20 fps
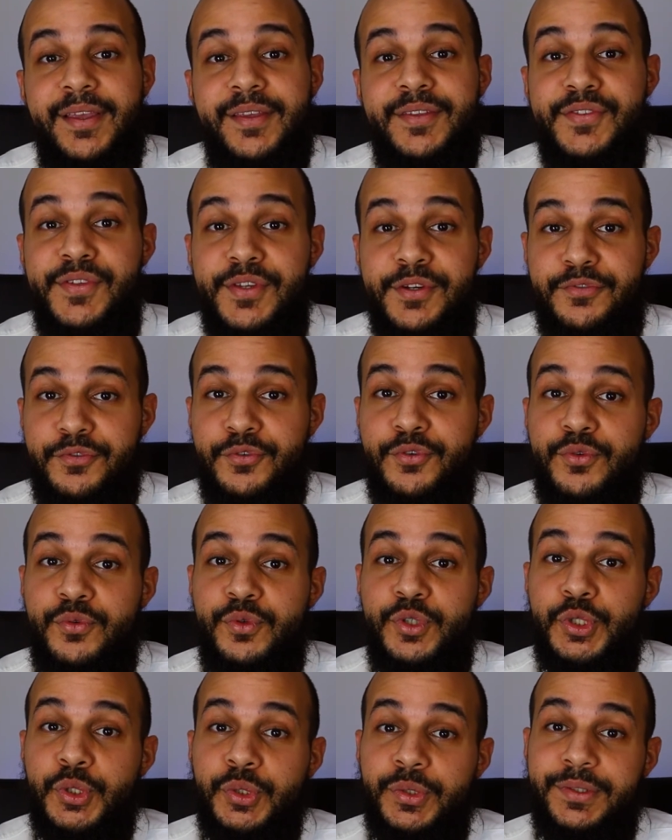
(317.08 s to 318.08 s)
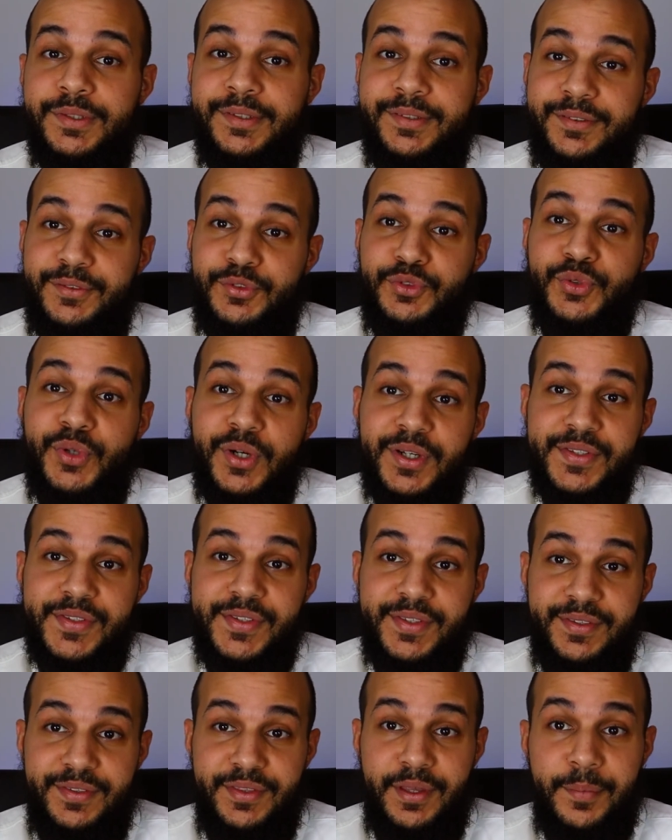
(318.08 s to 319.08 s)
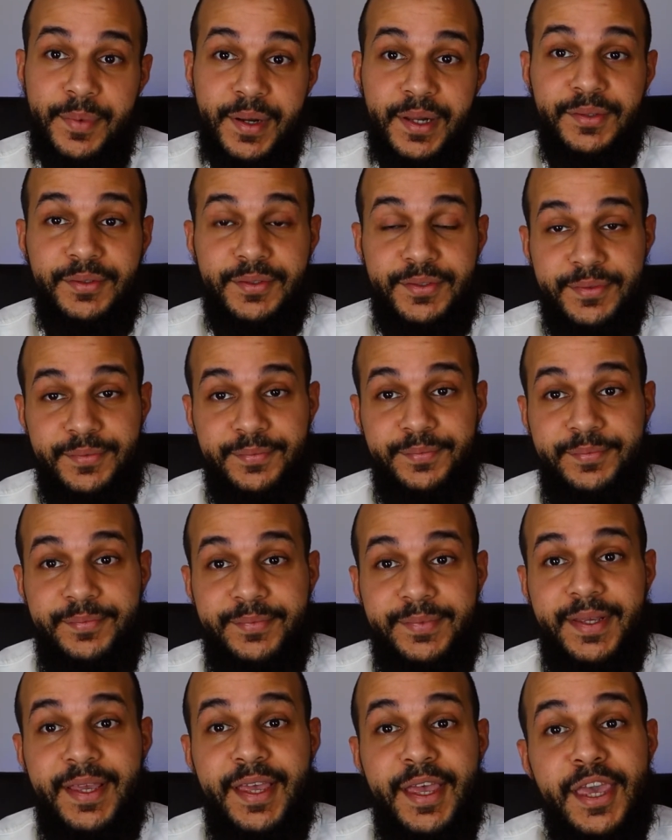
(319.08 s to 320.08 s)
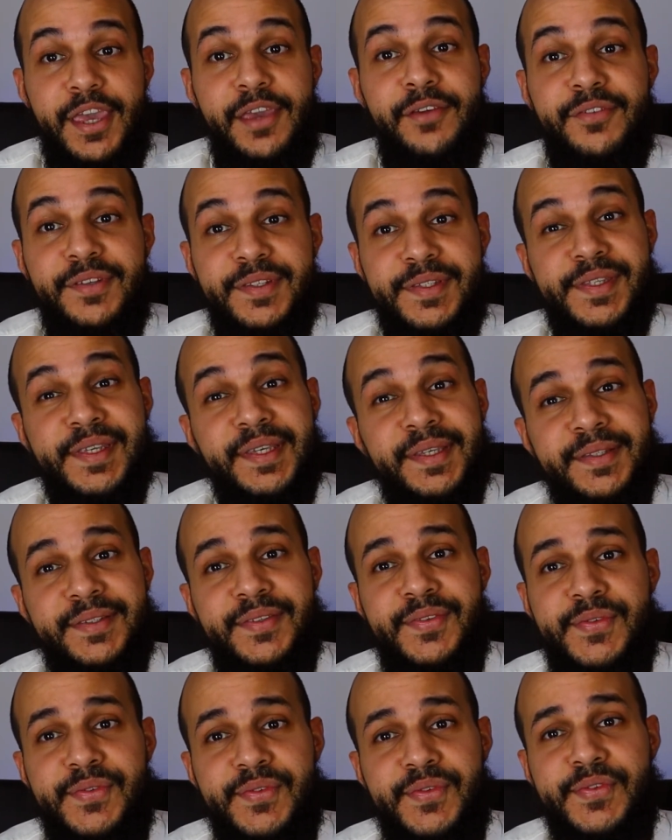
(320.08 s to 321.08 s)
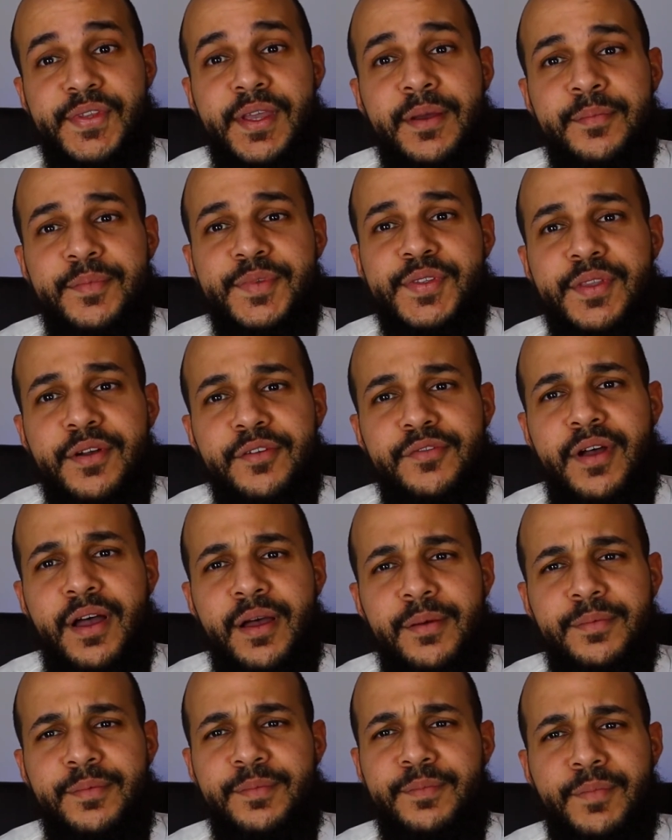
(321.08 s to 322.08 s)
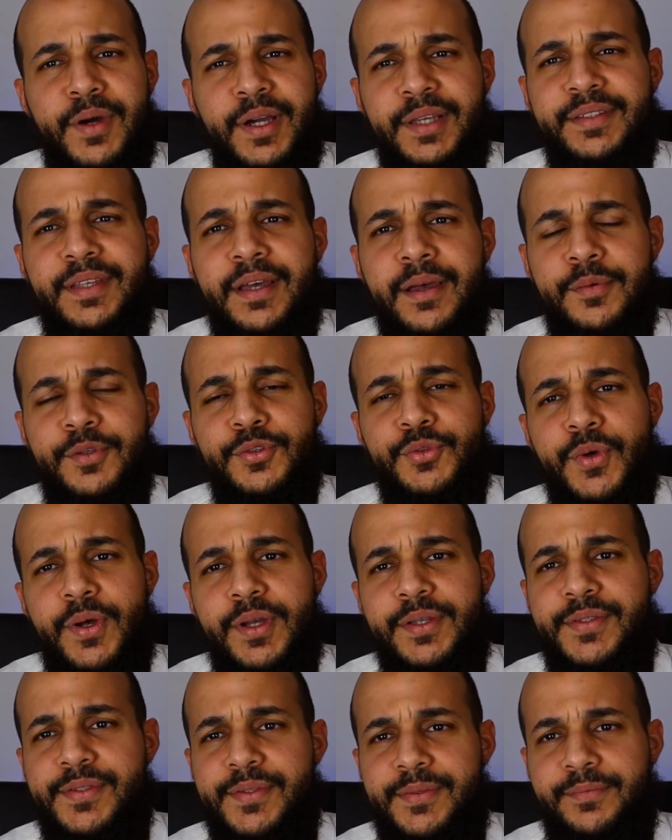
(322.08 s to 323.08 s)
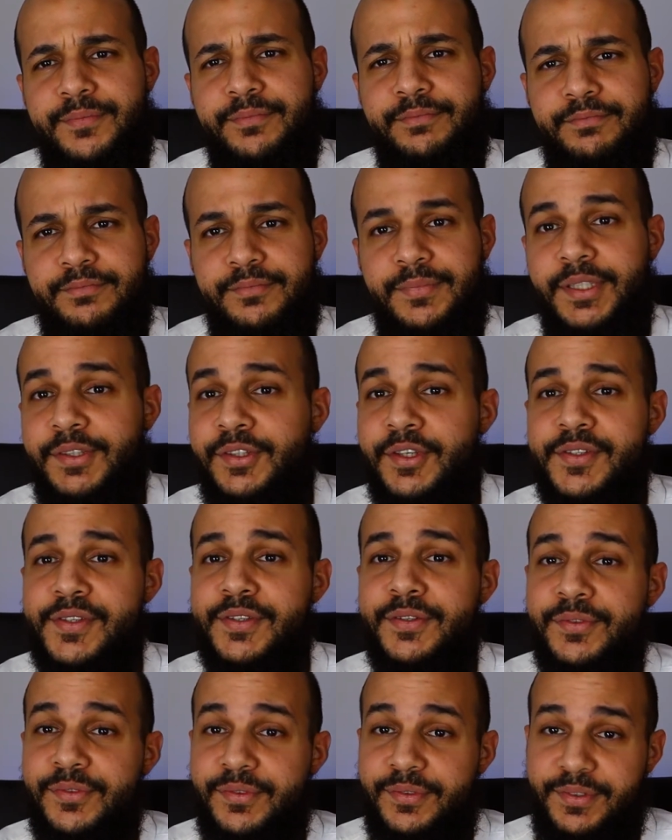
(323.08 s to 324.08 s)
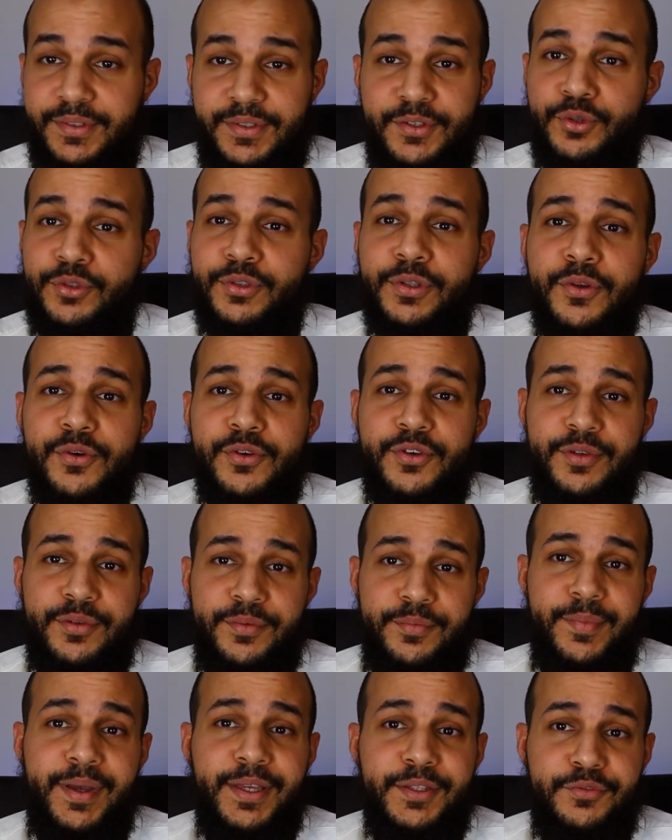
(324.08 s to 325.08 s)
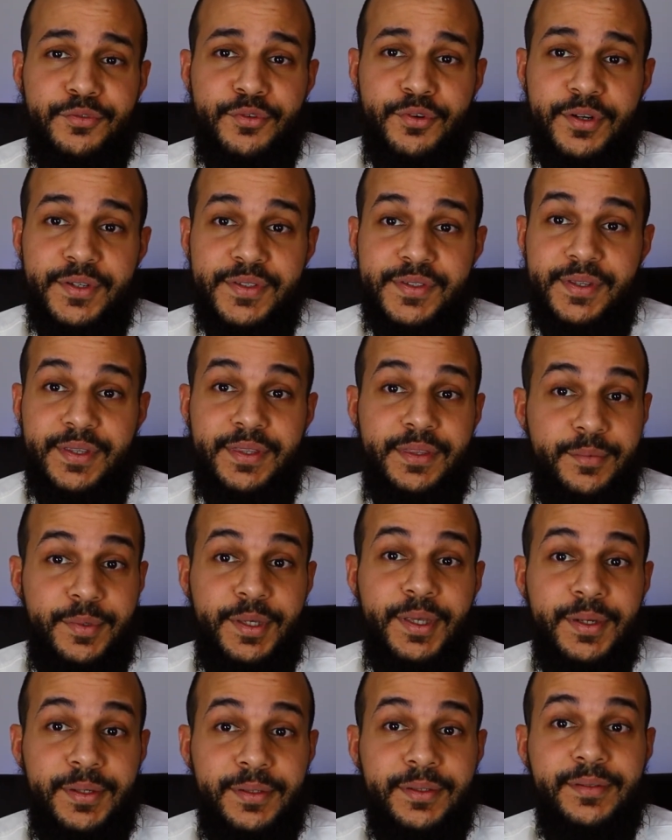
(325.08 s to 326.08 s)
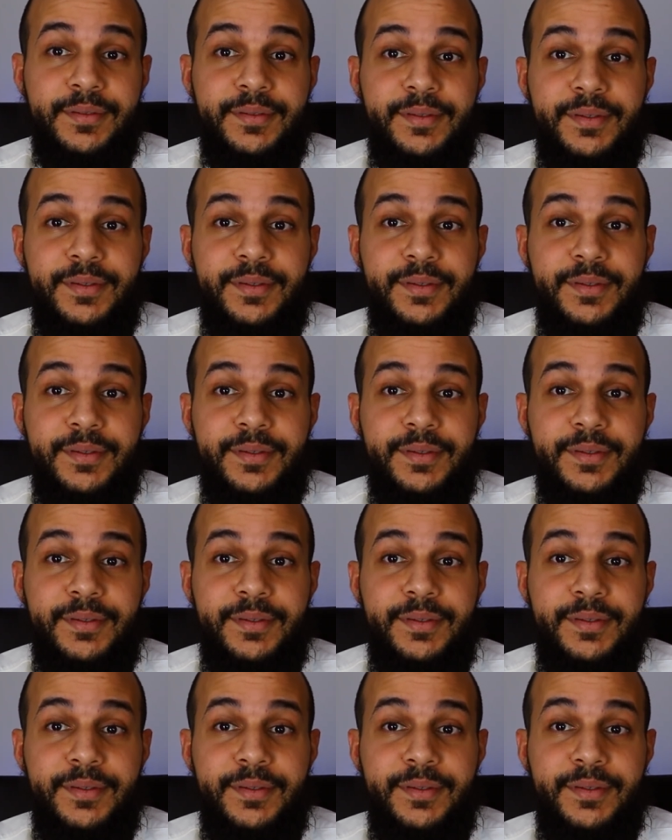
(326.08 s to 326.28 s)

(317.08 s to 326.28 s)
Therefore, we should trust the planner. Even things, some stuff might happen to us. It could look bad for us at the beginning.